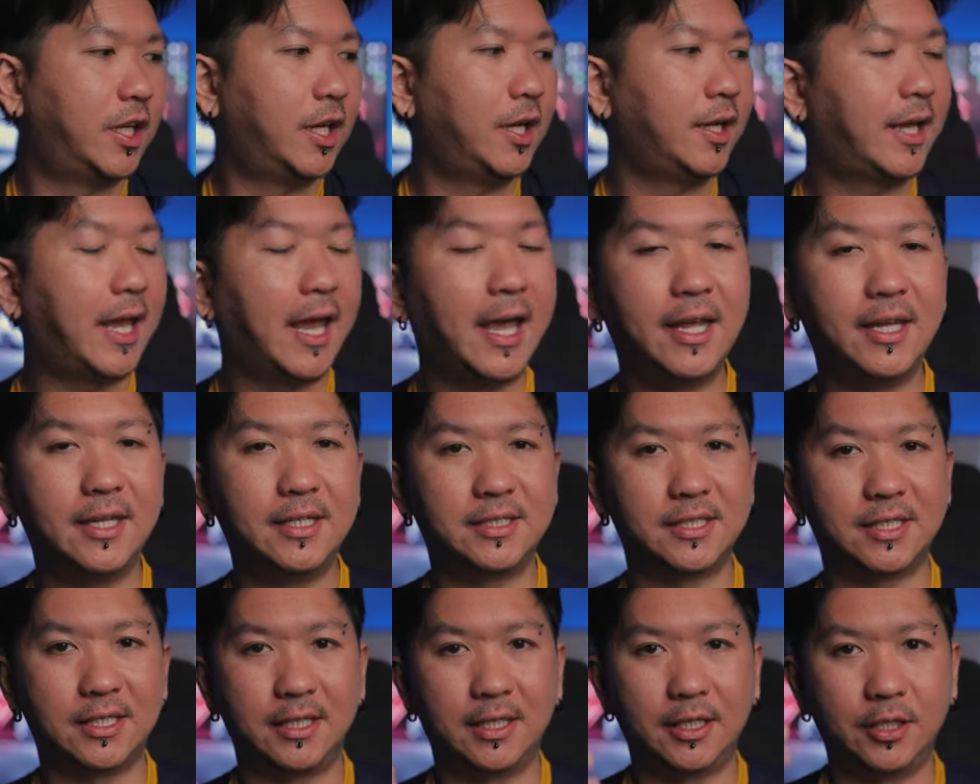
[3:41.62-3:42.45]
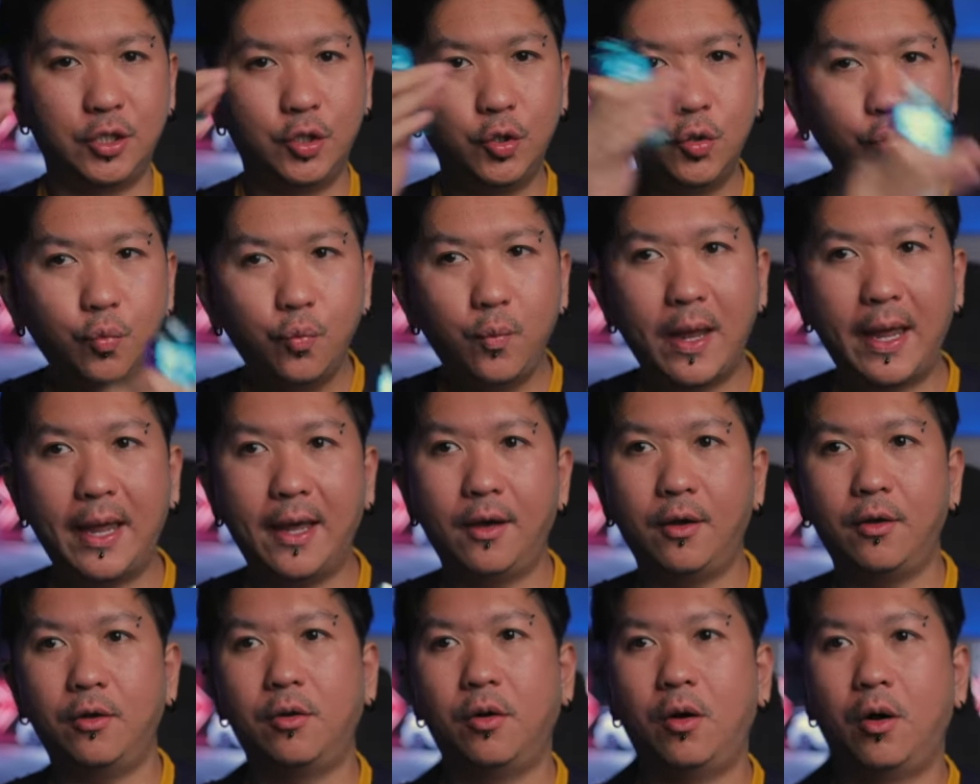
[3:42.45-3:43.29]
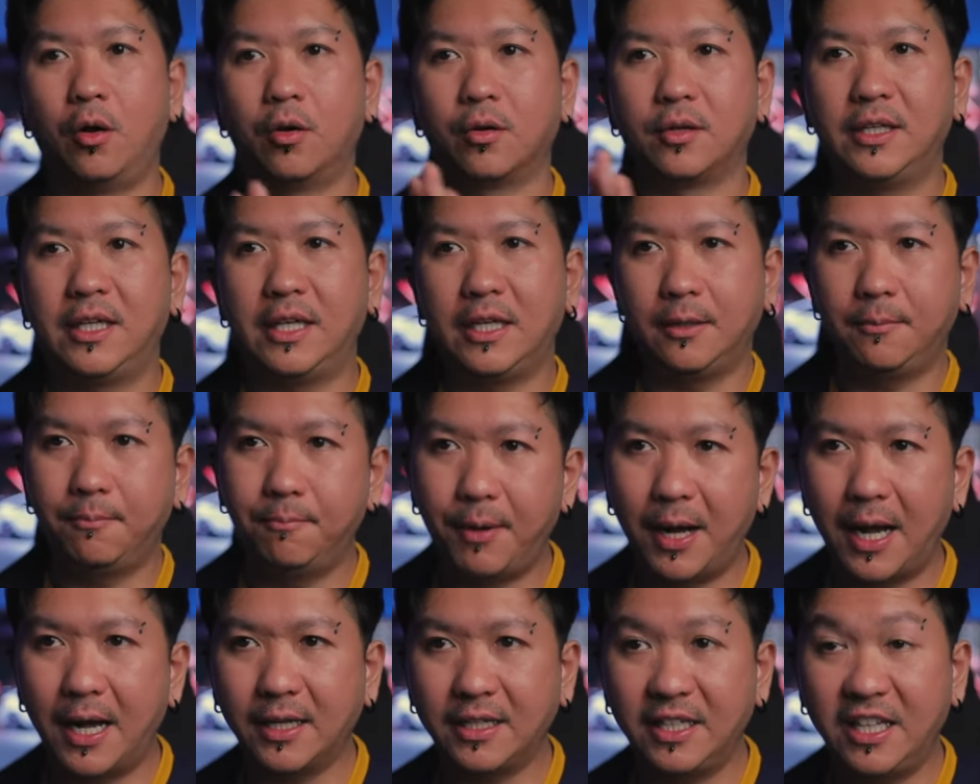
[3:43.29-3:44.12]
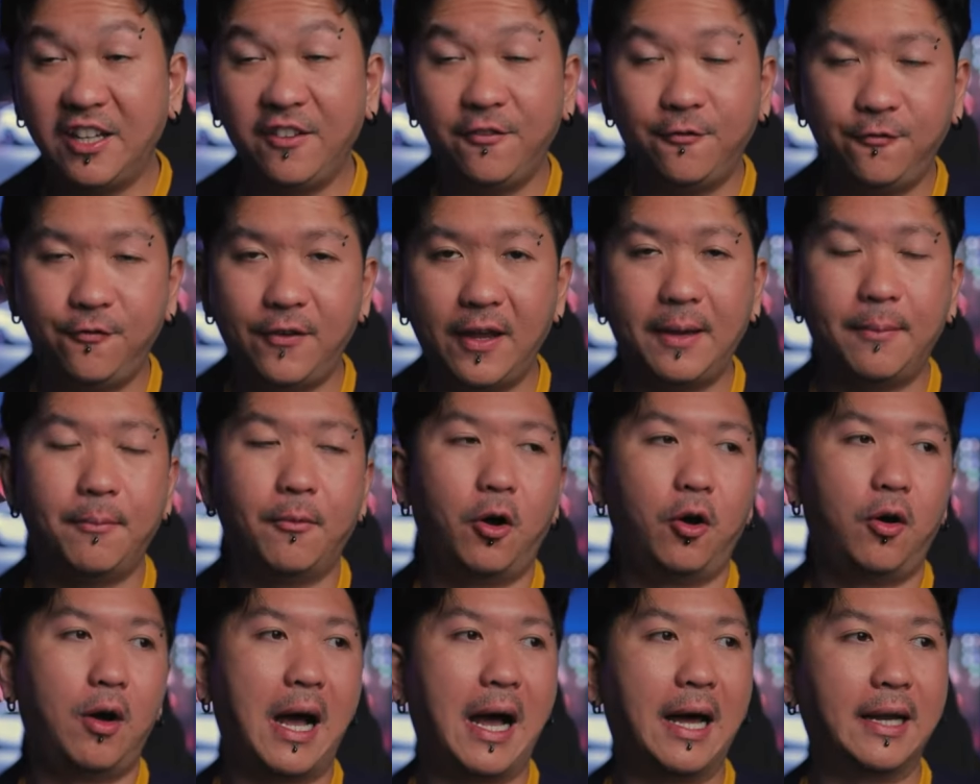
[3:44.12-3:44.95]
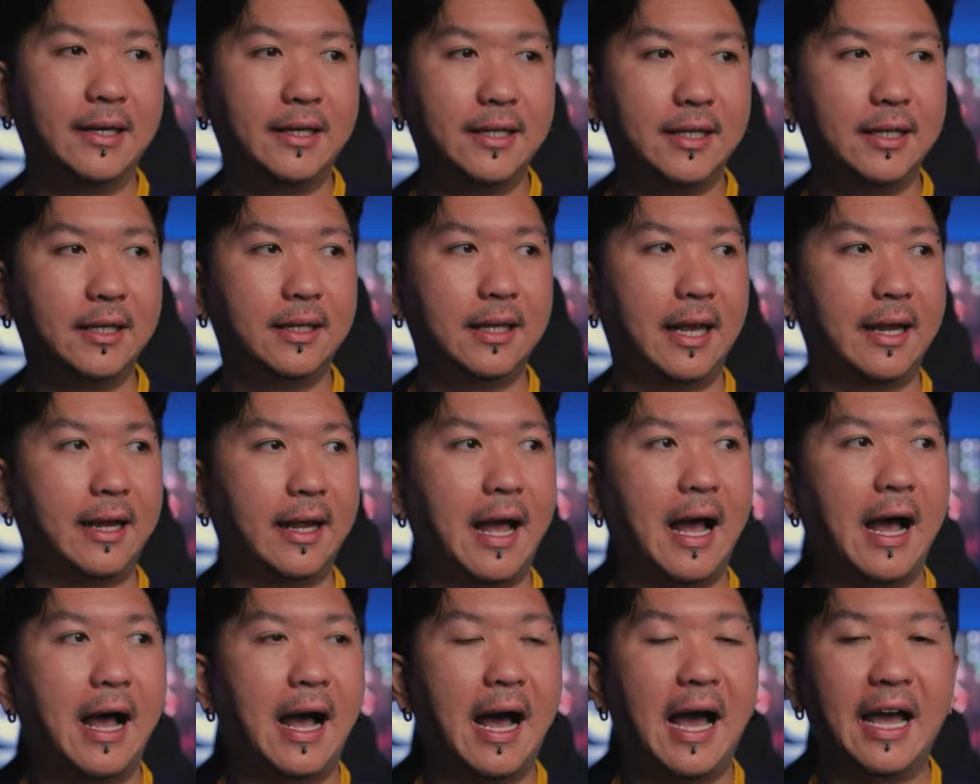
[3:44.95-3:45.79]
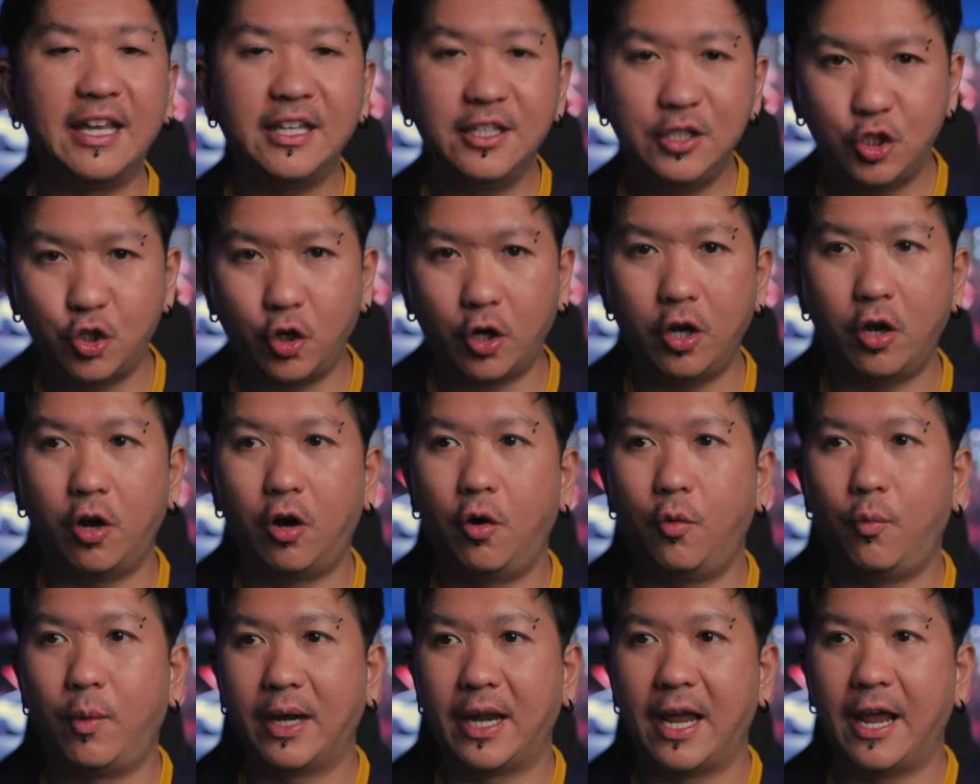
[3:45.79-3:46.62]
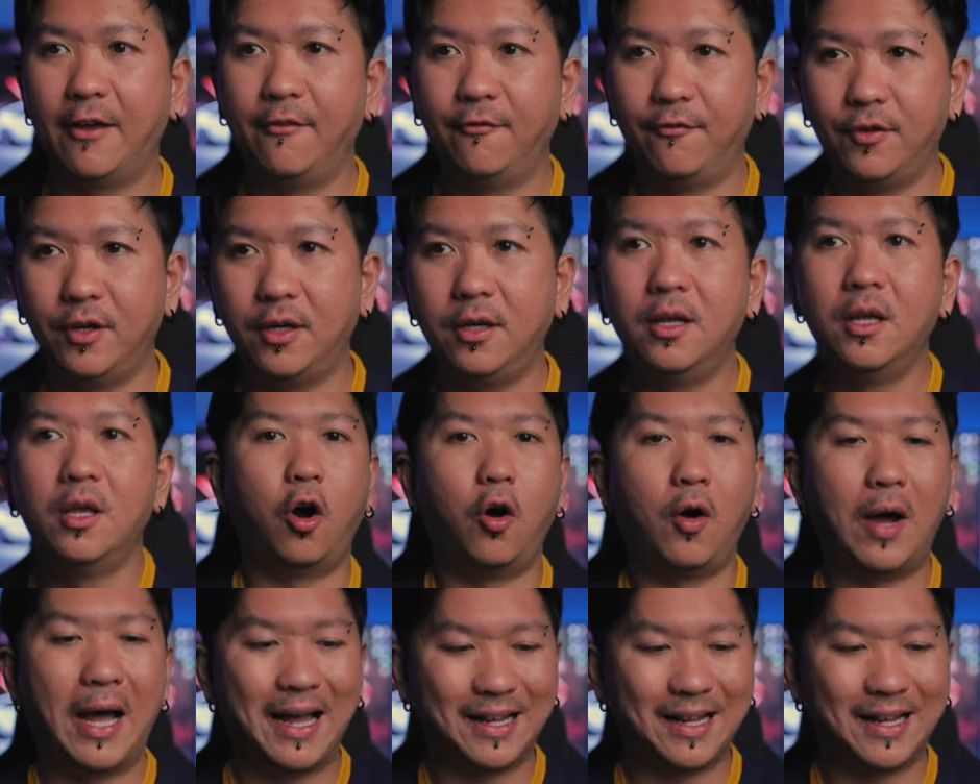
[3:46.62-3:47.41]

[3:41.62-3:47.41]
Didn't care it's a Uwell or Geek Bar, Geek Vape or other like uh, iJoy or whatever. Or